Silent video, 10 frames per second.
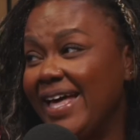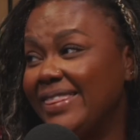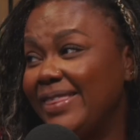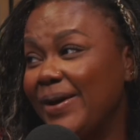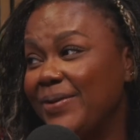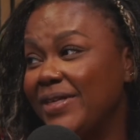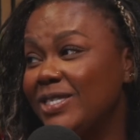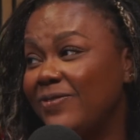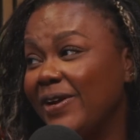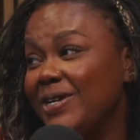that though.
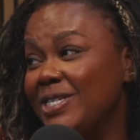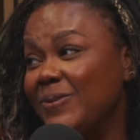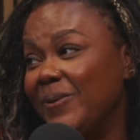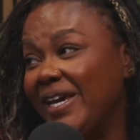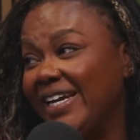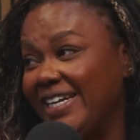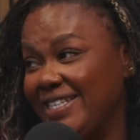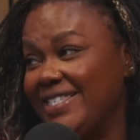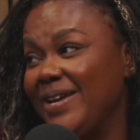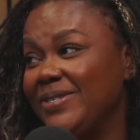That's very sweet. And
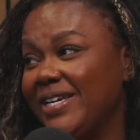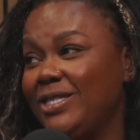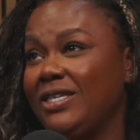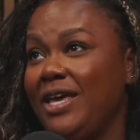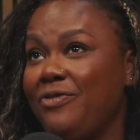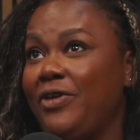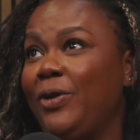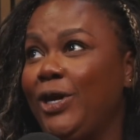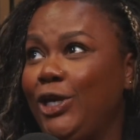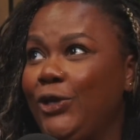it sounds like it's
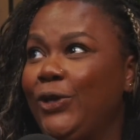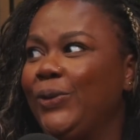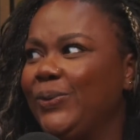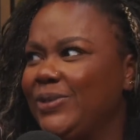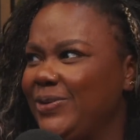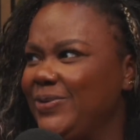very you. So